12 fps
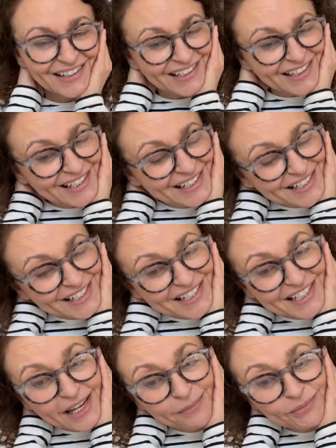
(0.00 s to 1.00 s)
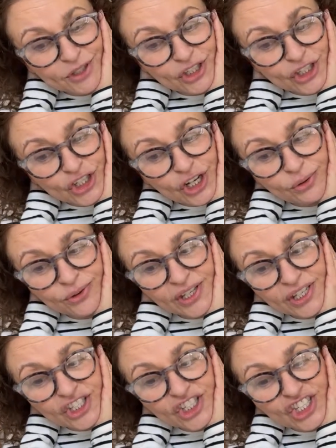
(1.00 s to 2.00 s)
In an attempt to show
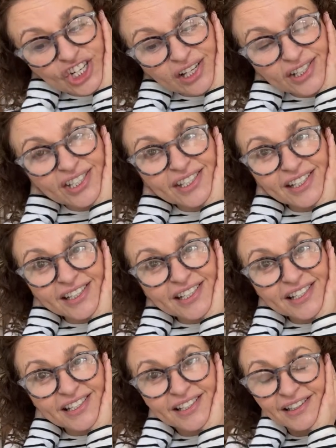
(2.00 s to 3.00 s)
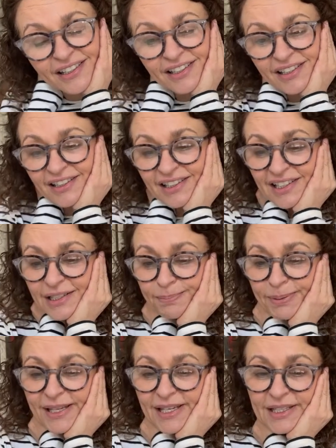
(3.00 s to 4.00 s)
that justice is
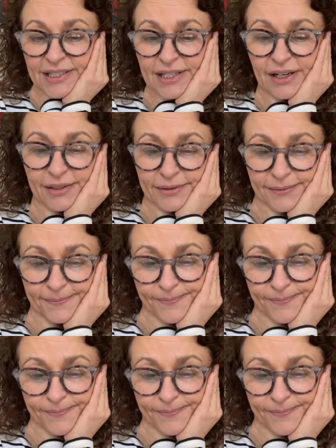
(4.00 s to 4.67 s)
being done.